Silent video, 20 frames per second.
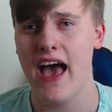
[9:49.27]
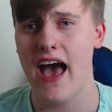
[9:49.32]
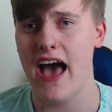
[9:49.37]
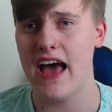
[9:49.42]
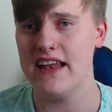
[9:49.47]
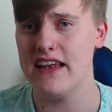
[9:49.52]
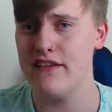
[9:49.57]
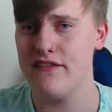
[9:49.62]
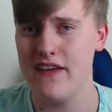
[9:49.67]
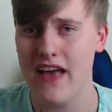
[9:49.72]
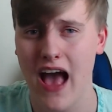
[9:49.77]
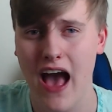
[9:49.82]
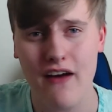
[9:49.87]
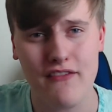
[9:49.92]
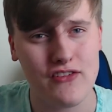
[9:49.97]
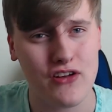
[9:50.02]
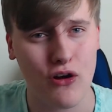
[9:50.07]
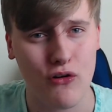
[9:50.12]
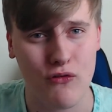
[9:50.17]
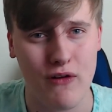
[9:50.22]
And if you
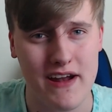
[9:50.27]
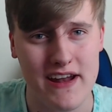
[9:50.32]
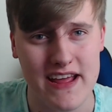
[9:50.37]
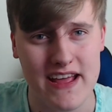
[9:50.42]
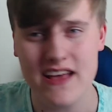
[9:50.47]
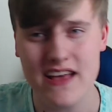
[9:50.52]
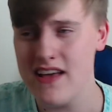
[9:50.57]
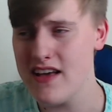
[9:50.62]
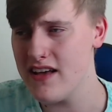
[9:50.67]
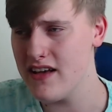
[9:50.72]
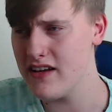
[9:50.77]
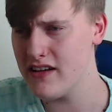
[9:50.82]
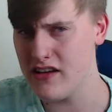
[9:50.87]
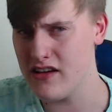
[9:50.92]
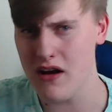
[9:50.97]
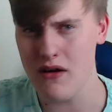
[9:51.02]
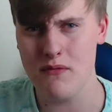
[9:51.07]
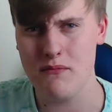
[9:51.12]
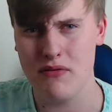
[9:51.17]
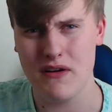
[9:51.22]
haven't already,
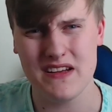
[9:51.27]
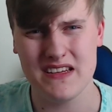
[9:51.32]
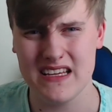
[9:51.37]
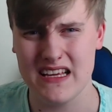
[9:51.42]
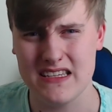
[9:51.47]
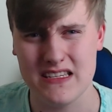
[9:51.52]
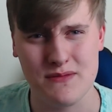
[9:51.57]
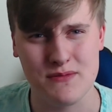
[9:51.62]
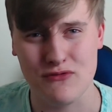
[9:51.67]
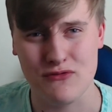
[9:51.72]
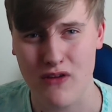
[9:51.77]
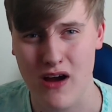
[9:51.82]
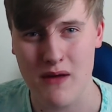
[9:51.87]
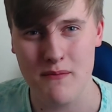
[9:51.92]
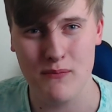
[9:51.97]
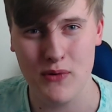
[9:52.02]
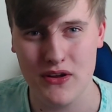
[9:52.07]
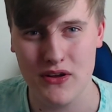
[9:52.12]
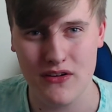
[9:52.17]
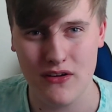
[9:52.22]
go and press that
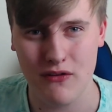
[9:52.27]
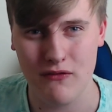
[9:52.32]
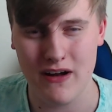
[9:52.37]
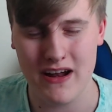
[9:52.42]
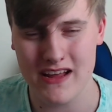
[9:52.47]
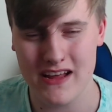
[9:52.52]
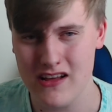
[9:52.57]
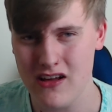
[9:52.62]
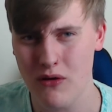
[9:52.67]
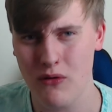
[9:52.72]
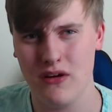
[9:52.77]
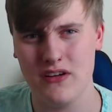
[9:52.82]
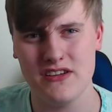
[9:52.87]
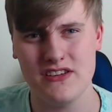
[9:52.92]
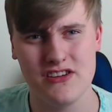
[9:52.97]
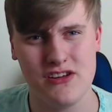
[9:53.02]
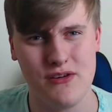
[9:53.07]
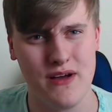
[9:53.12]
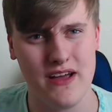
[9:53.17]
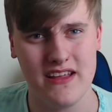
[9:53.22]
subscribe button already. Go on,
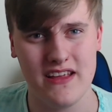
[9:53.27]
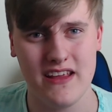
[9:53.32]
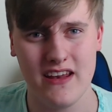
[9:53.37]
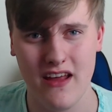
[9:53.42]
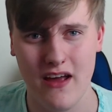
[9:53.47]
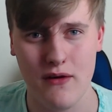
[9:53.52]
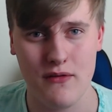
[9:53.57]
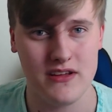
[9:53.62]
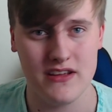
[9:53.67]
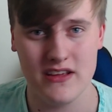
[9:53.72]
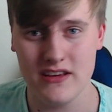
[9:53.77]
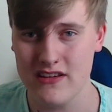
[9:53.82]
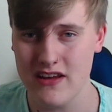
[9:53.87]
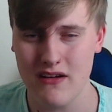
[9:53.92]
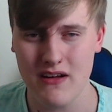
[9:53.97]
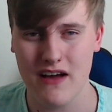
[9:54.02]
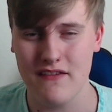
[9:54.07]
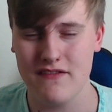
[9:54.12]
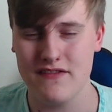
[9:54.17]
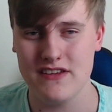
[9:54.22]
do it. You know, you
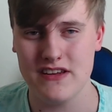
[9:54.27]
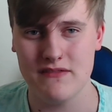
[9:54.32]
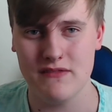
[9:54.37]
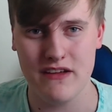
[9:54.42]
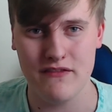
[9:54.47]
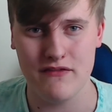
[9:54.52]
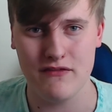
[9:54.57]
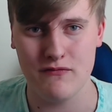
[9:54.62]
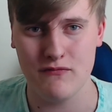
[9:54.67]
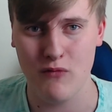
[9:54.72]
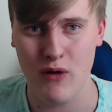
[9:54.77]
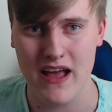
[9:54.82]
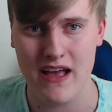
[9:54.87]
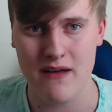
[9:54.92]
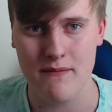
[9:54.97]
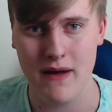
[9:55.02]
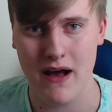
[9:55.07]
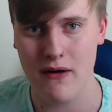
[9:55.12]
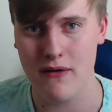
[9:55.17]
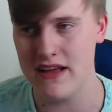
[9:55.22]
don't have to even wait
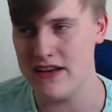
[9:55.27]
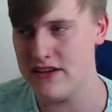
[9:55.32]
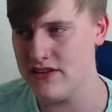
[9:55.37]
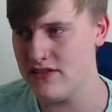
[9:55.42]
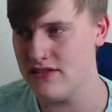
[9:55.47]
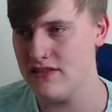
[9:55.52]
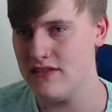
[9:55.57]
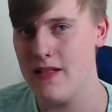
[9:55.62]
about it.